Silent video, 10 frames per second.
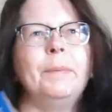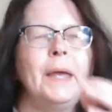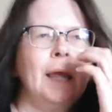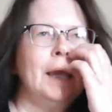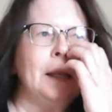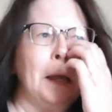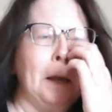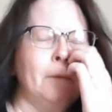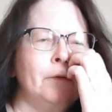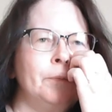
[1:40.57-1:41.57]
I paid,
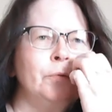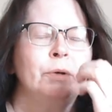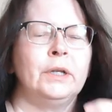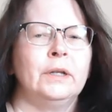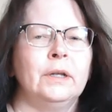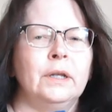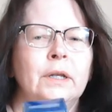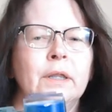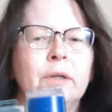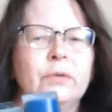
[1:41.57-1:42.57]
it was between,
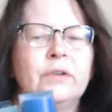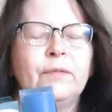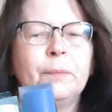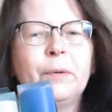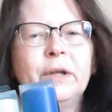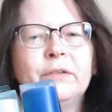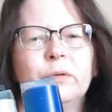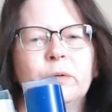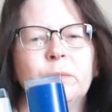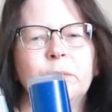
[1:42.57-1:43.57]
there's different
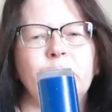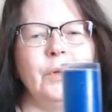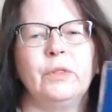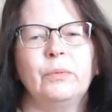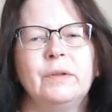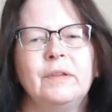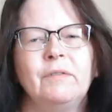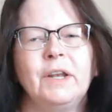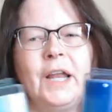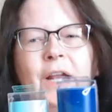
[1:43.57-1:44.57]
prices, it was between
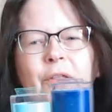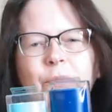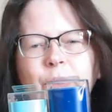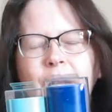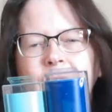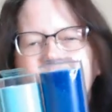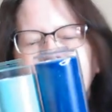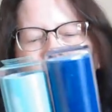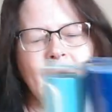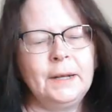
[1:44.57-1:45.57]
379 and
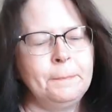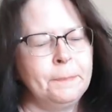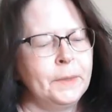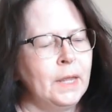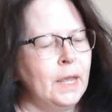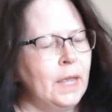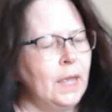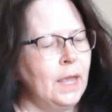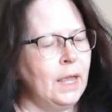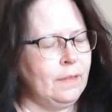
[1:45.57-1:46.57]
399
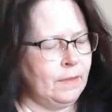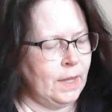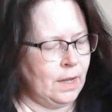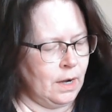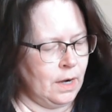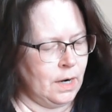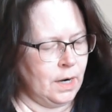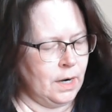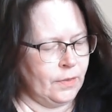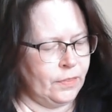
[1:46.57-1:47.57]
and they
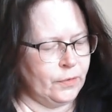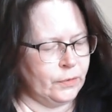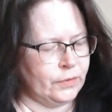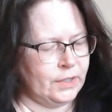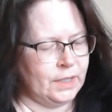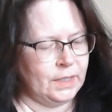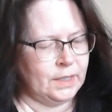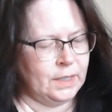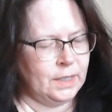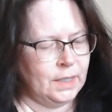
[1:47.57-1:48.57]
are
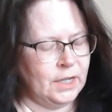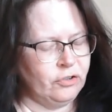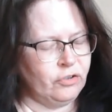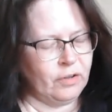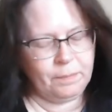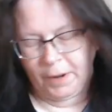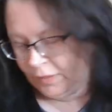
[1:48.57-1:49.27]
13 inches